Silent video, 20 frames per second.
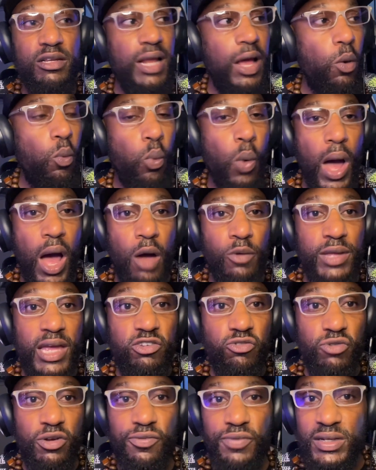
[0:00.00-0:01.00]
like, wow, they
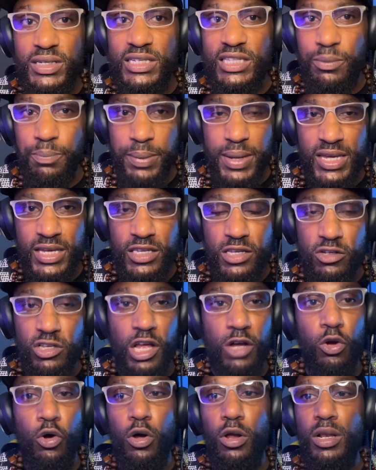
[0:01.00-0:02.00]
actually refunded the piece,
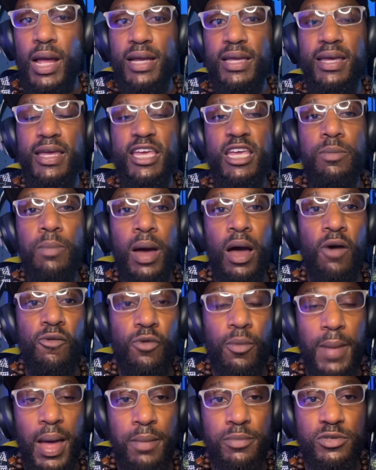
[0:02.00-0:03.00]
because I got like an email
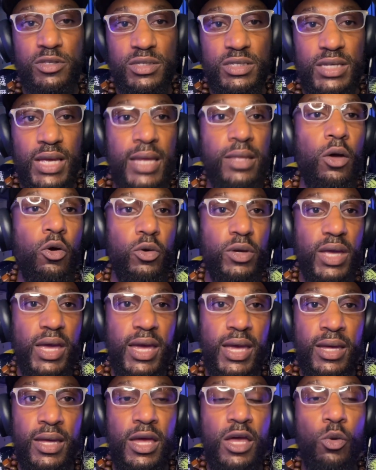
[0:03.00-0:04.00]
from Amazon saying,
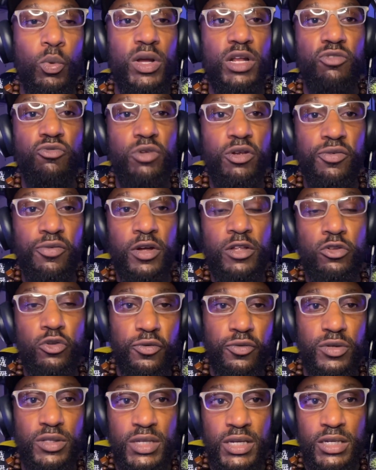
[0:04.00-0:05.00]
okay, we're going to refund you
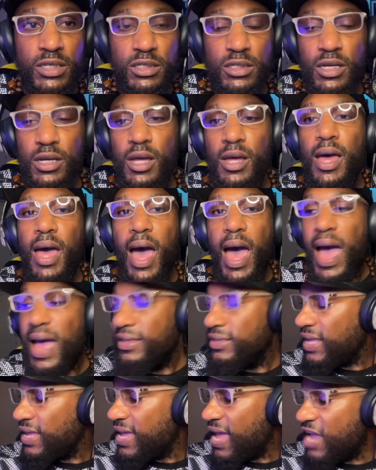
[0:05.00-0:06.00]
for this.
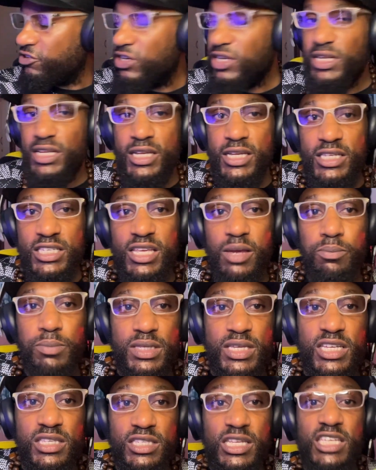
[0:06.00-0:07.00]
And they actually sent me
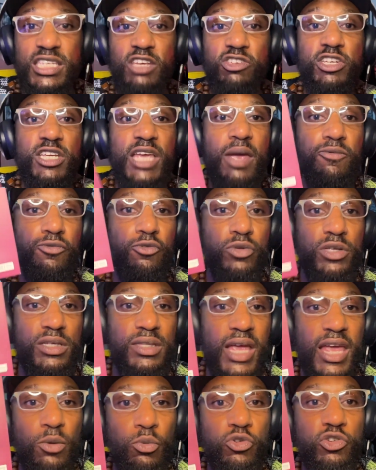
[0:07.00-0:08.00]
this. This actually came through
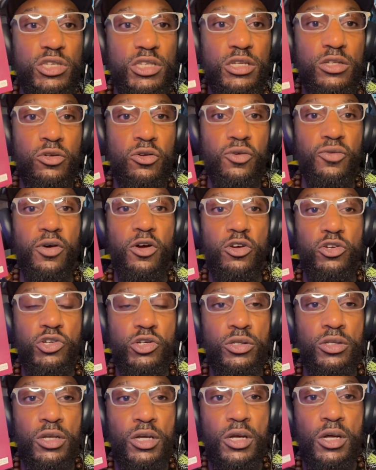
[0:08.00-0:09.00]
today, which is the new
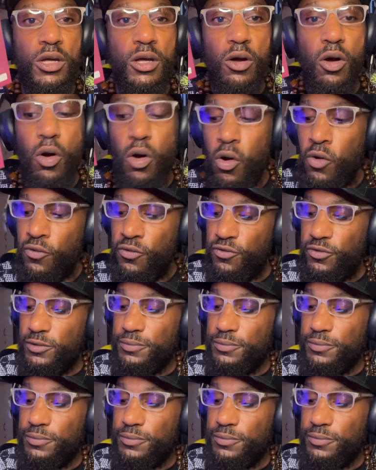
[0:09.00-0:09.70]
version of